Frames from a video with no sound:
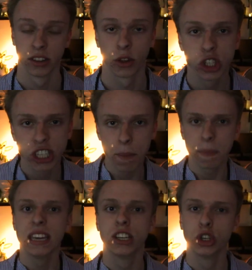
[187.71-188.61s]
Now, does that
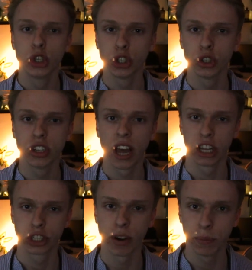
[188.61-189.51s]
mean you should
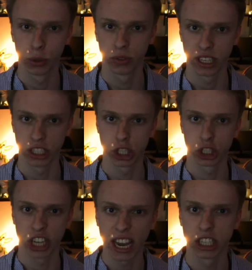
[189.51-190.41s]
attribute this
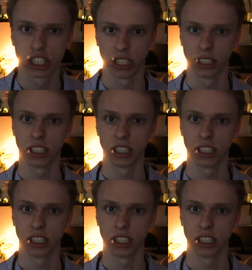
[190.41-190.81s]
jealousy,